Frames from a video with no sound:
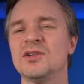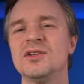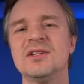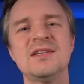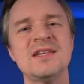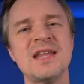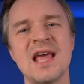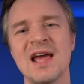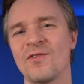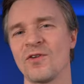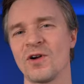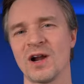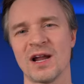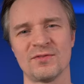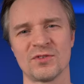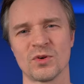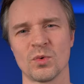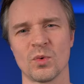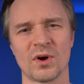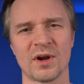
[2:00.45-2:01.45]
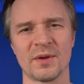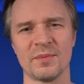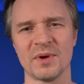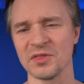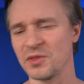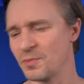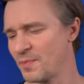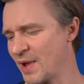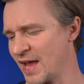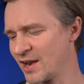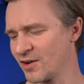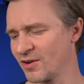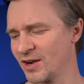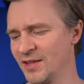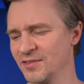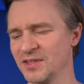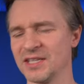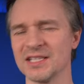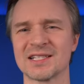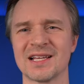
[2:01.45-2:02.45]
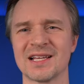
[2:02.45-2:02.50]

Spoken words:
never have to worry about the battery on these